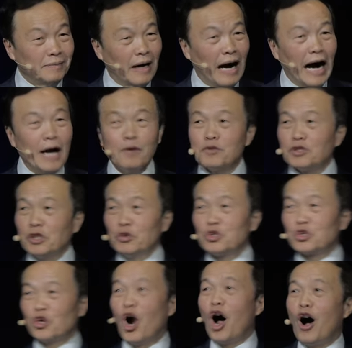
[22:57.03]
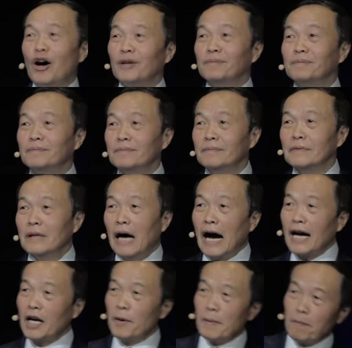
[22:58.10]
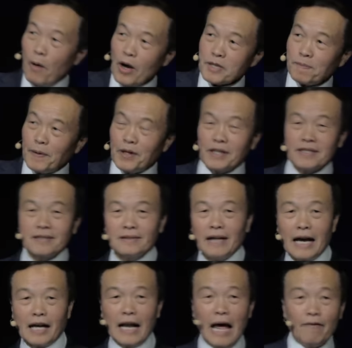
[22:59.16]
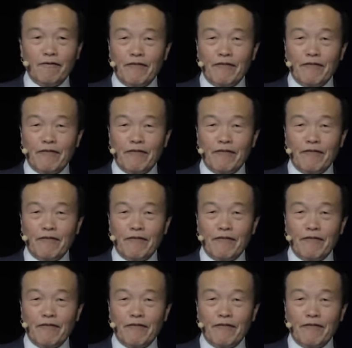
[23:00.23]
I'm still strong. I'm going to be prosperous. I'm going to have